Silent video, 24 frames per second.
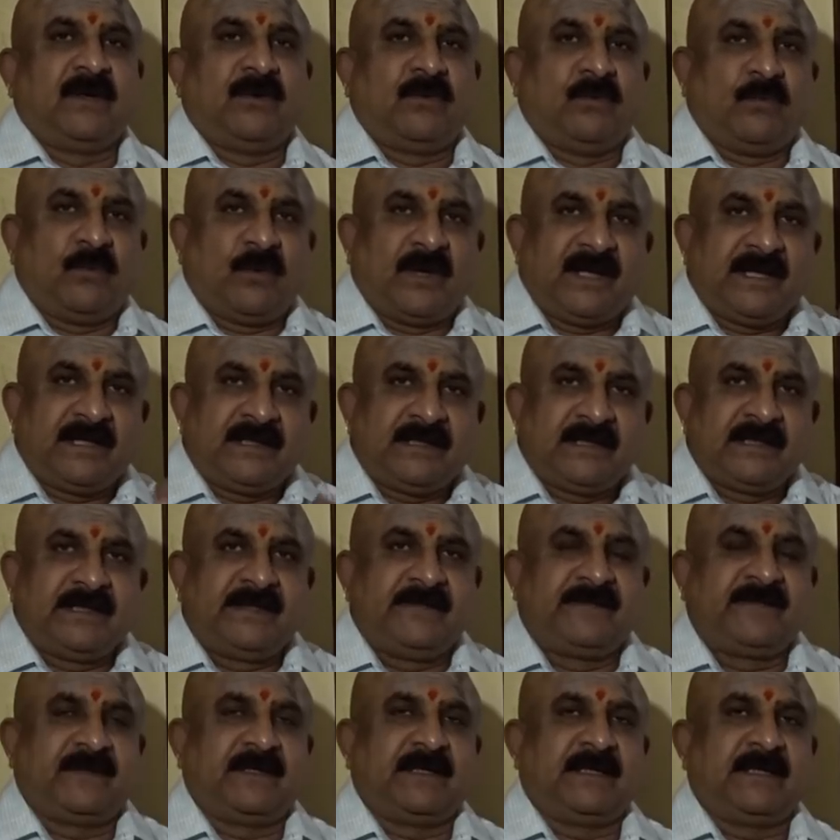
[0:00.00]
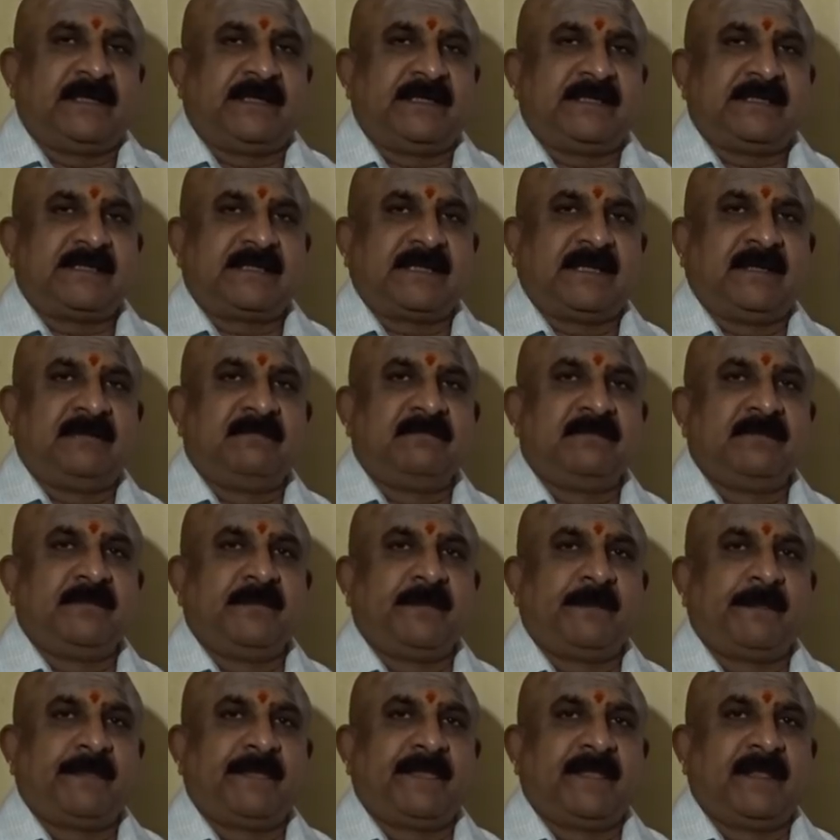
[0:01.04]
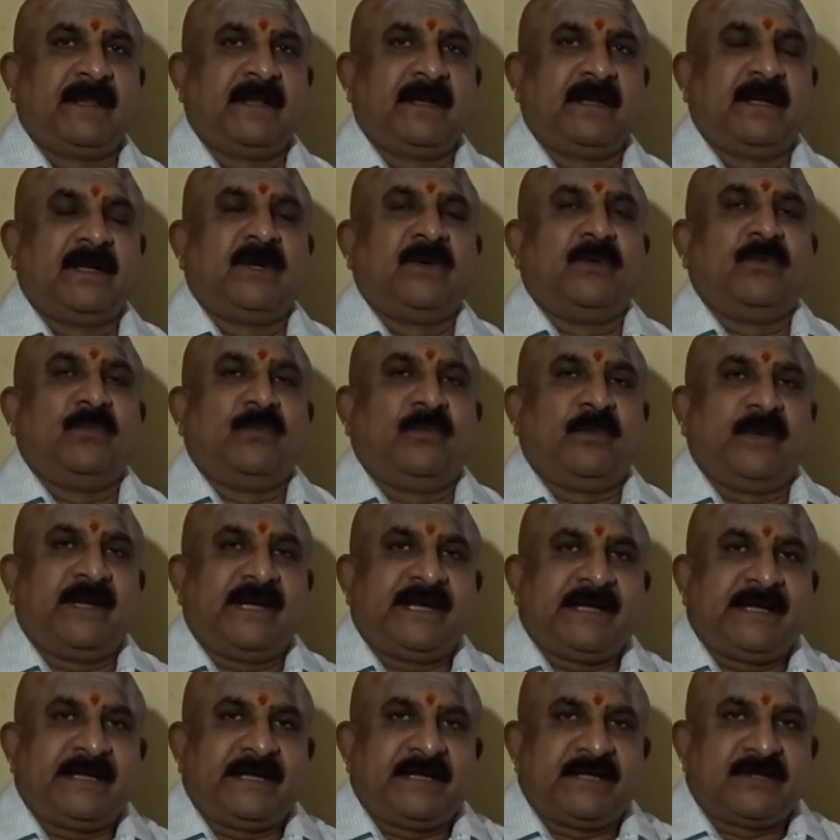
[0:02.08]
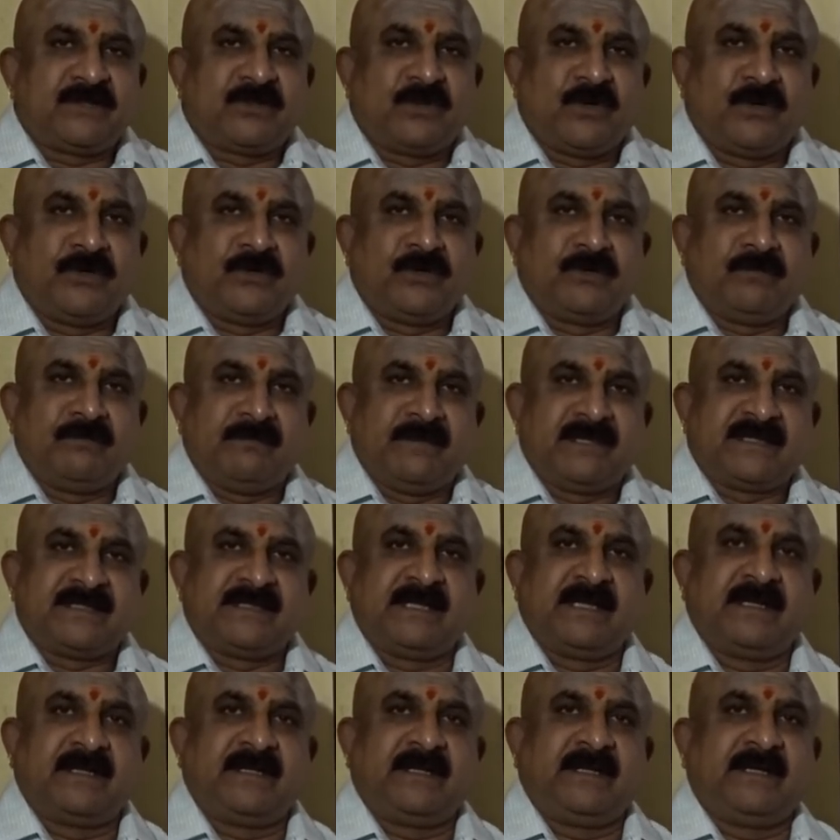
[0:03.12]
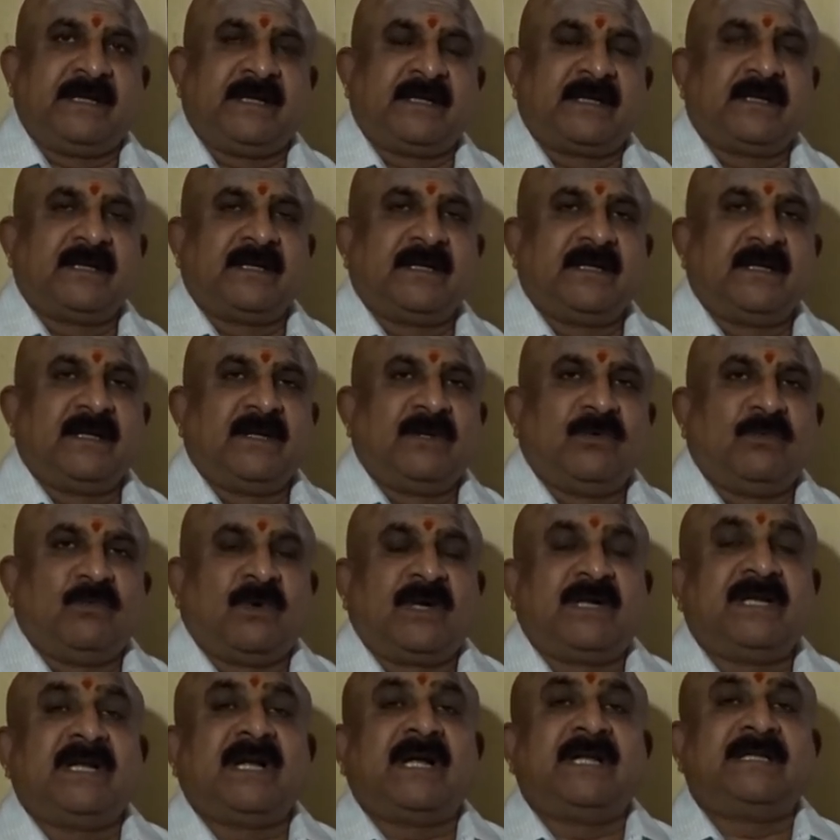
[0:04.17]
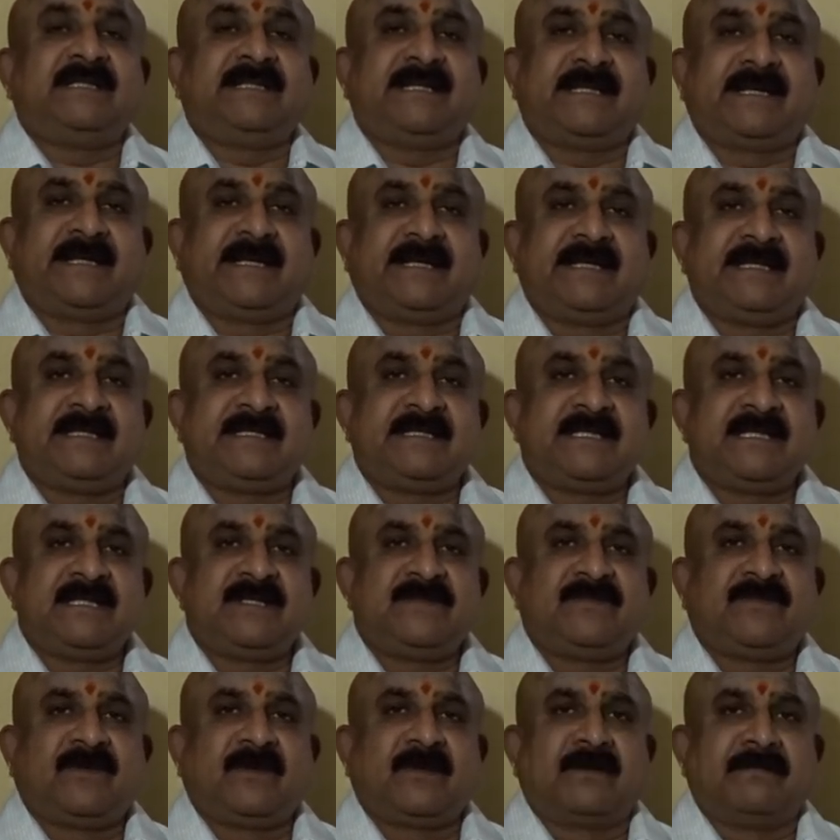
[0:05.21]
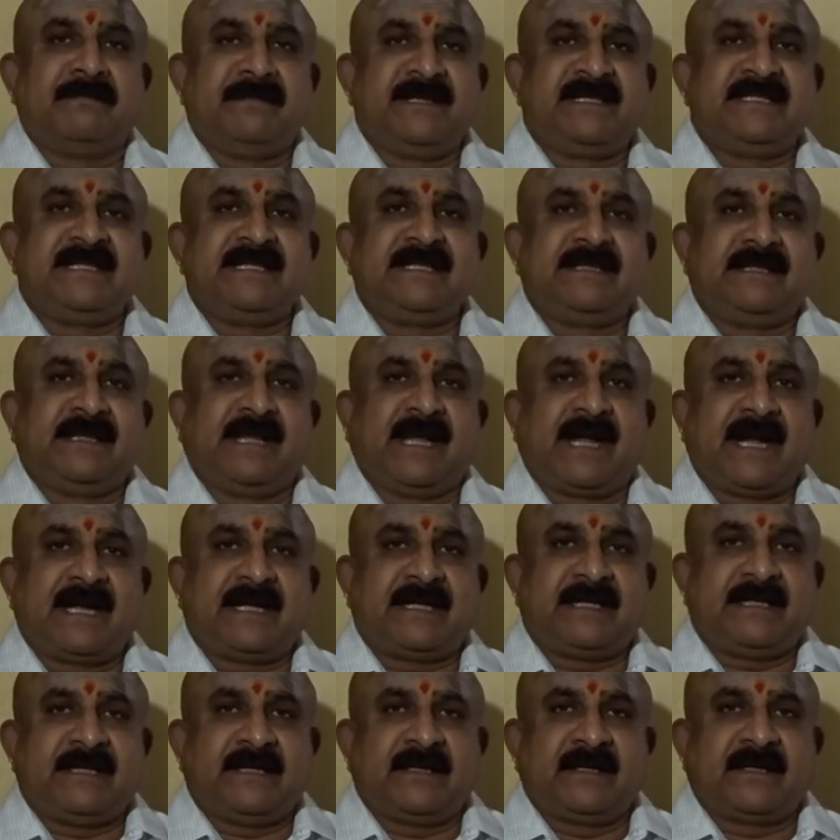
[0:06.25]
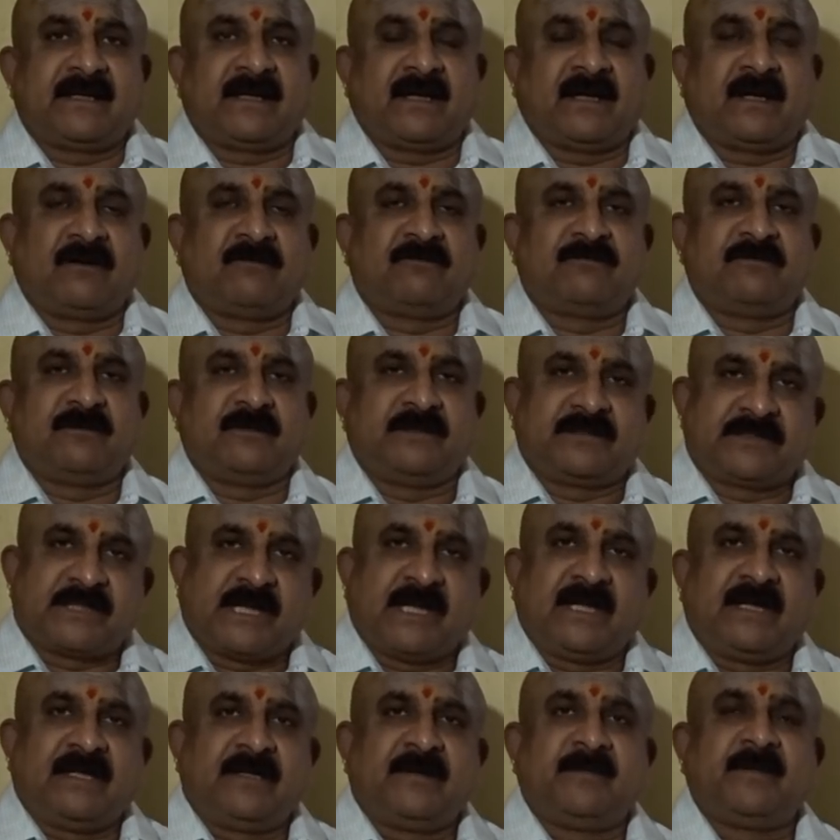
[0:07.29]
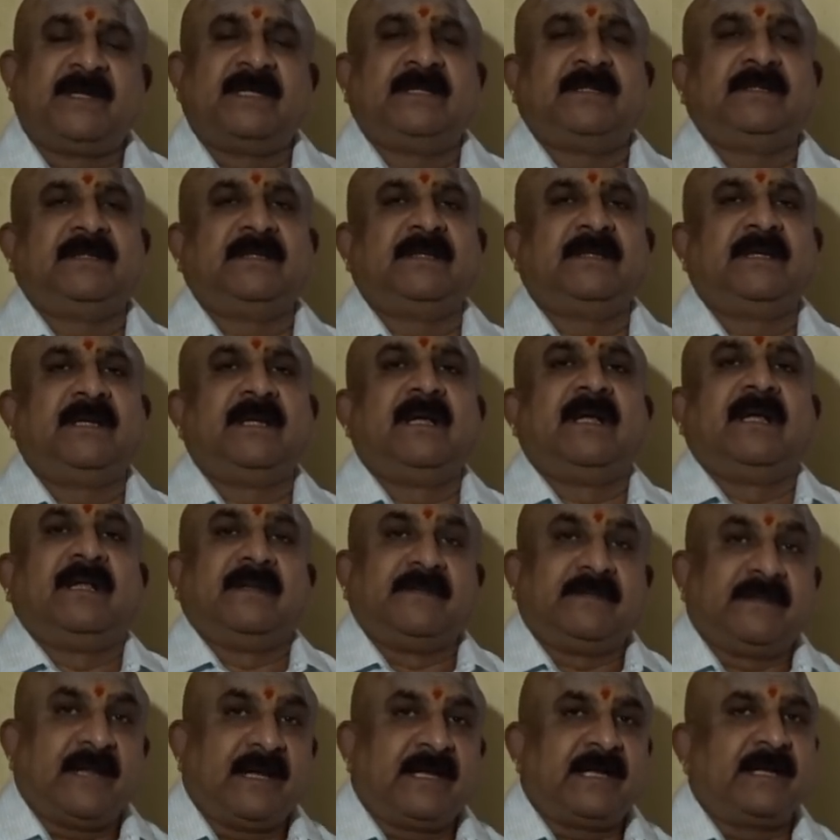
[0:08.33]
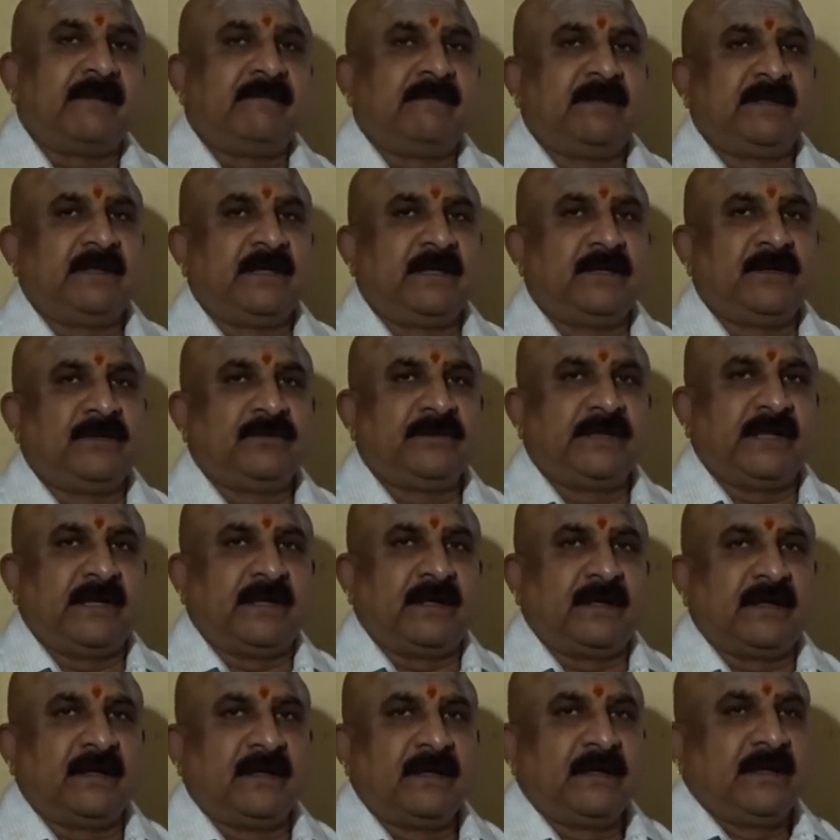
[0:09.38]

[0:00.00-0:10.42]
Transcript: Why the difficulties come, where it is going to miss that year, what are the reasons for missing that year of childbirth, that I will tell you there.